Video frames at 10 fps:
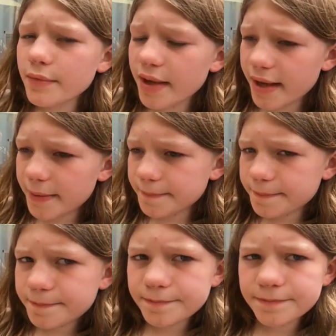Yeah.
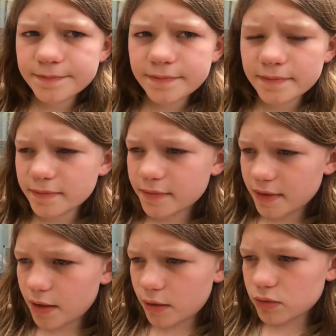
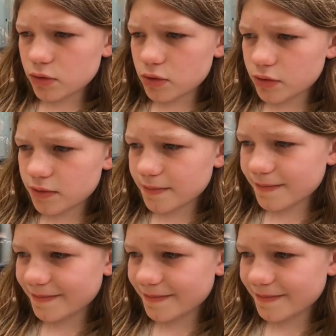That was gross.